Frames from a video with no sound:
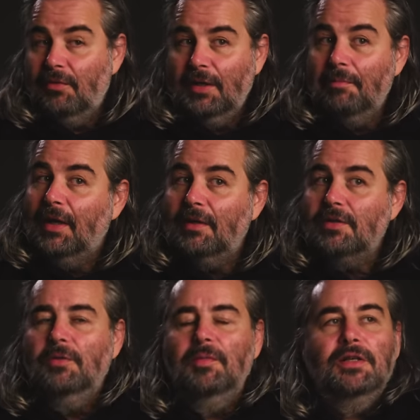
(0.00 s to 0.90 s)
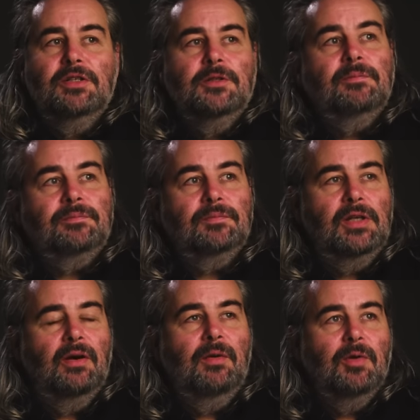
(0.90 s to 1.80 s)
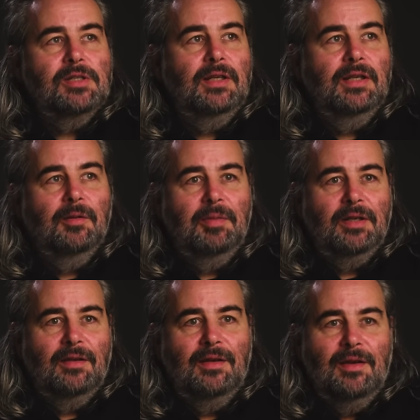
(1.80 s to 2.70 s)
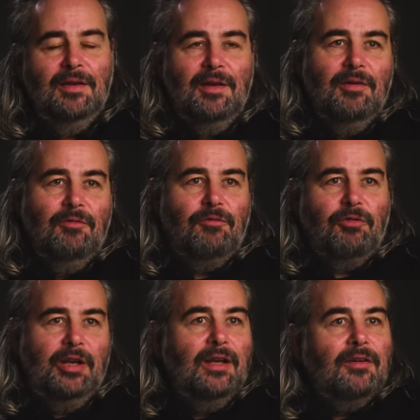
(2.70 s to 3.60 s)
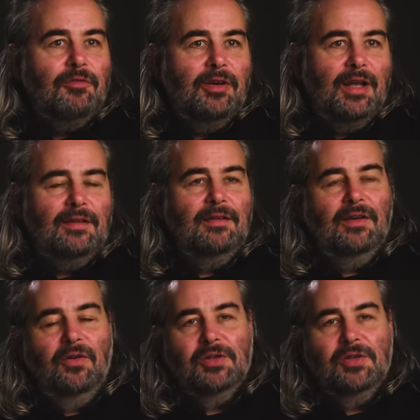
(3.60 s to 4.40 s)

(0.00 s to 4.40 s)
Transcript: really matter so much. So I was a little bit freer for that. And